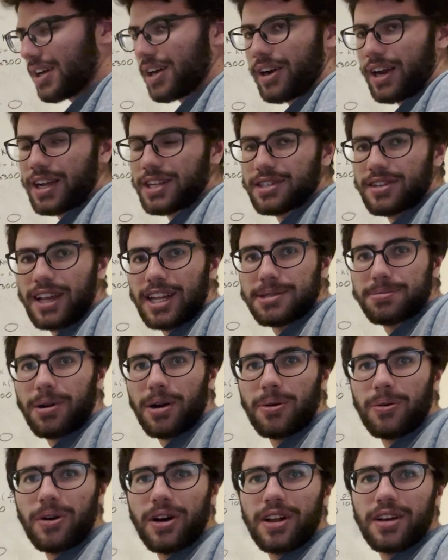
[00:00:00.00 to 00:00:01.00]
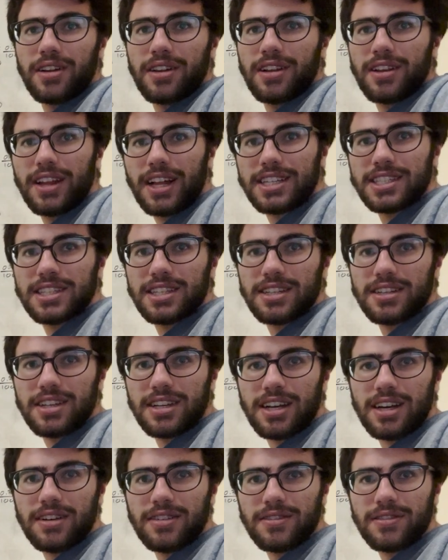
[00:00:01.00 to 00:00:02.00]
Okay, so that's part one. That's
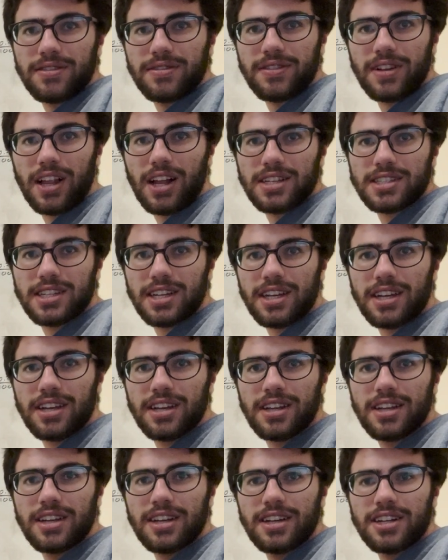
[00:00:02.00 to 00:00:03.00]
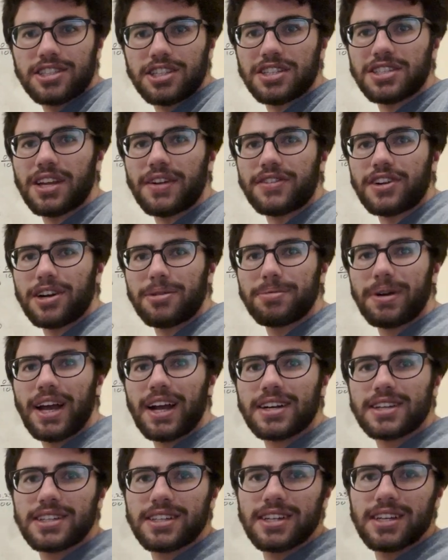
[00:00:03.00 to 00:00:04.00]
the uh, velocity just after
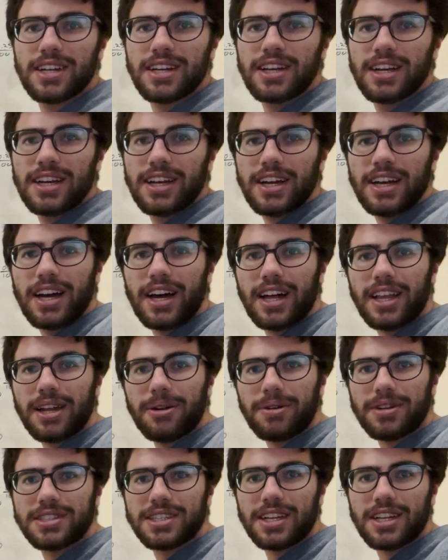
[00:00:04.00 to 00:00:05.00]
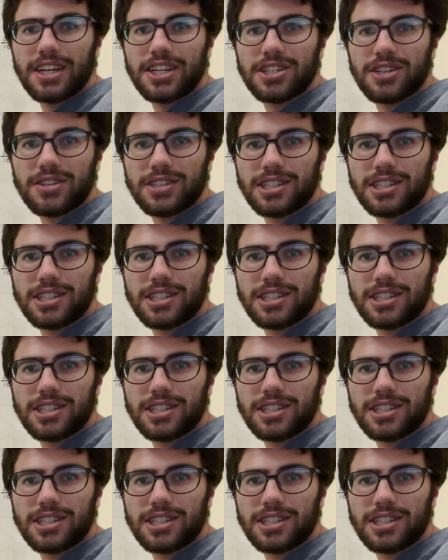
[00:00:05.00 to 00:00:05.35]
impact. And then what's the initial